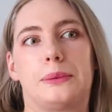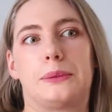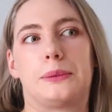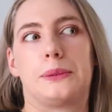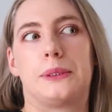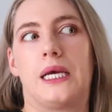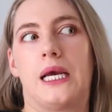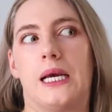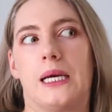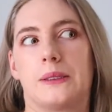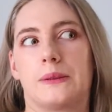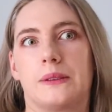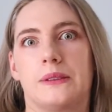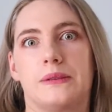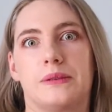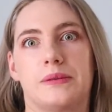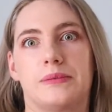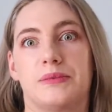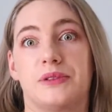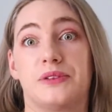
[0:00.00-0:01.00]

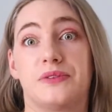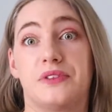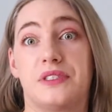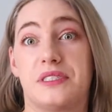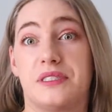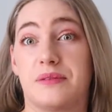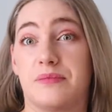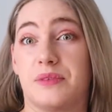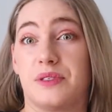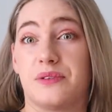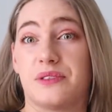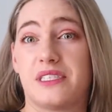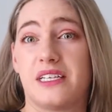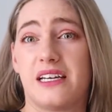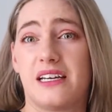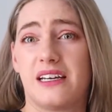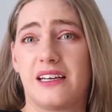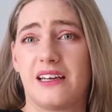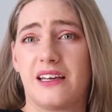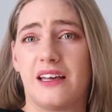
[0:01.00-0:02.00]
Taekwondo moves to
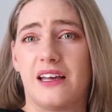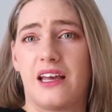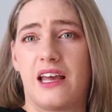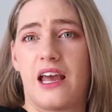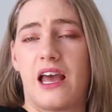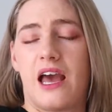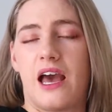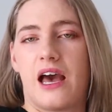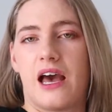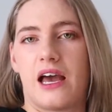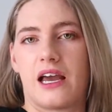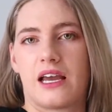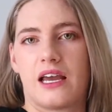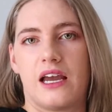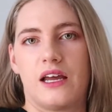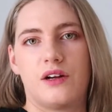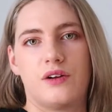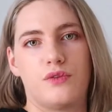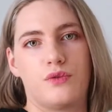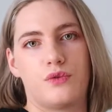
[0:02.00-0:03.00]
music. I
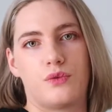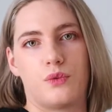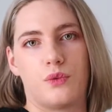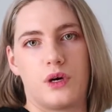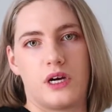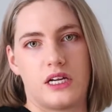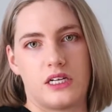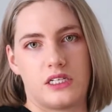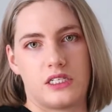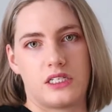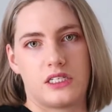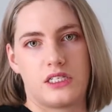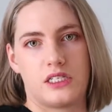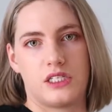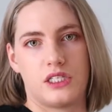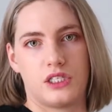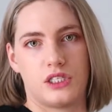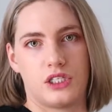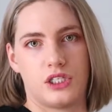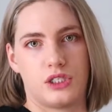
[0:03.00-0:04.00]
kind of want
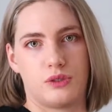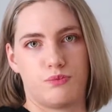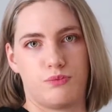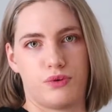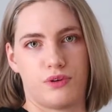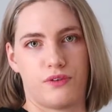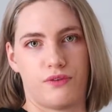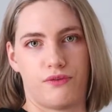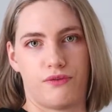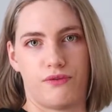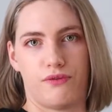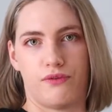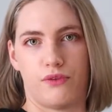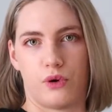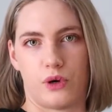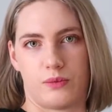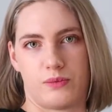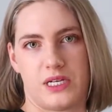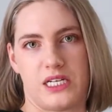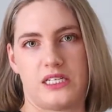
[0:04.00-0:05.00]
to
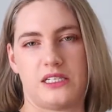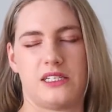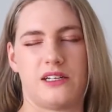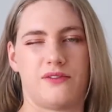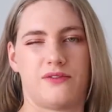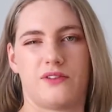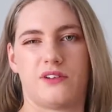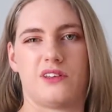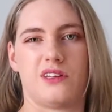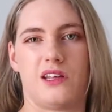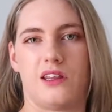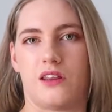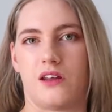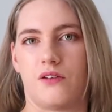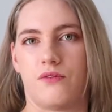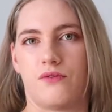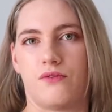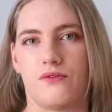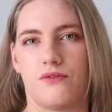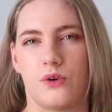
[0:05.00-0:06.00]
perform it differently
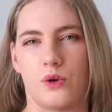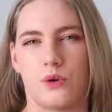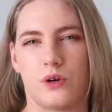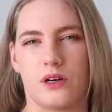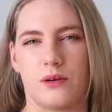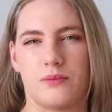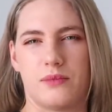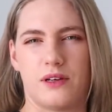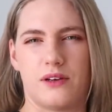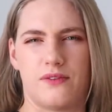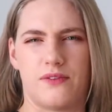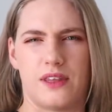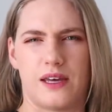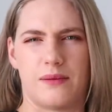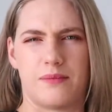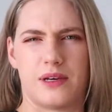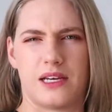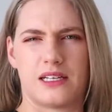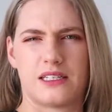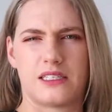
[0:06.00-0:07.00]
than form, if that
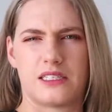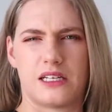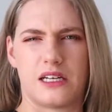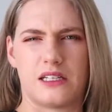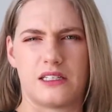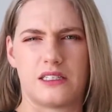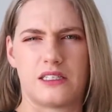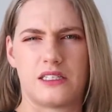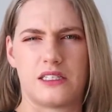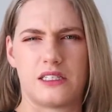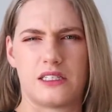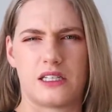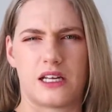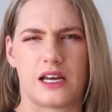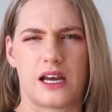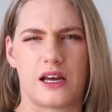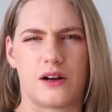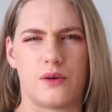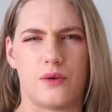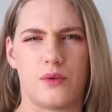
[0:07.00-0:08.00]
makes sense. Like
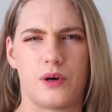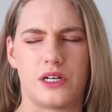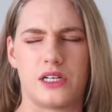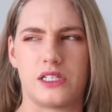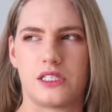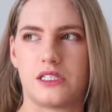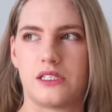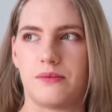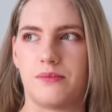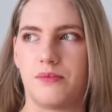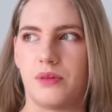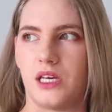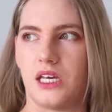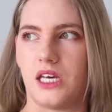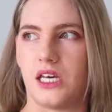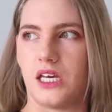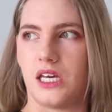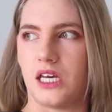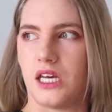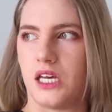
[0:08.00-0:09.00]
I don't want it to
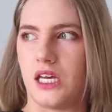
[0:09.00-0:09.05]
be